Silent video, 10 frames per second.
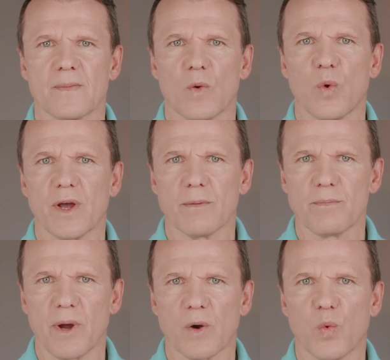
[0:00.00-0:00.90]
We
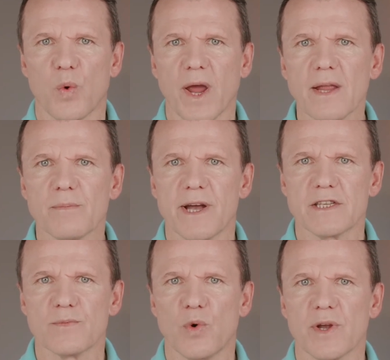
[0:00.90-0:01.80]
compare weight by
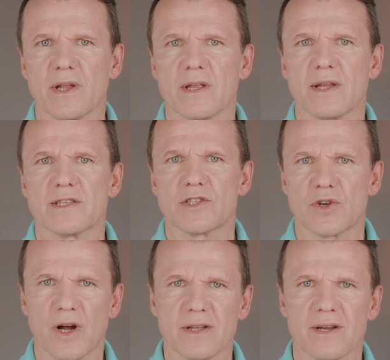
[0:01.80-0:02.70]
smoking in
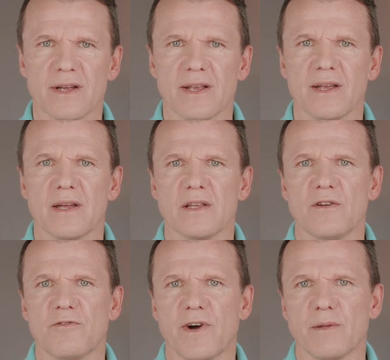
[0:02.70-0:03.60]
strata
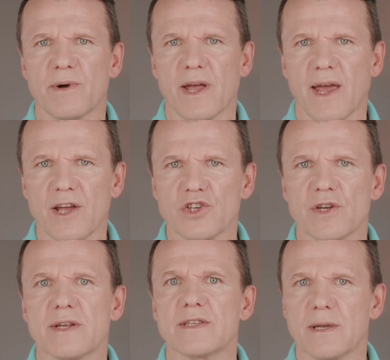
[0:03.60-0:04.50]
defined by age
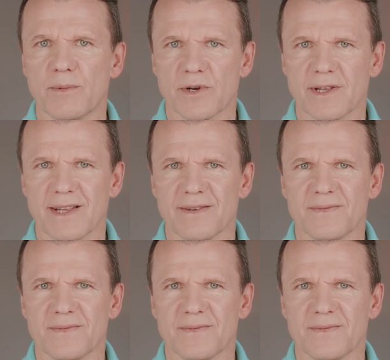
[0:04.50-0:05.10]
separately.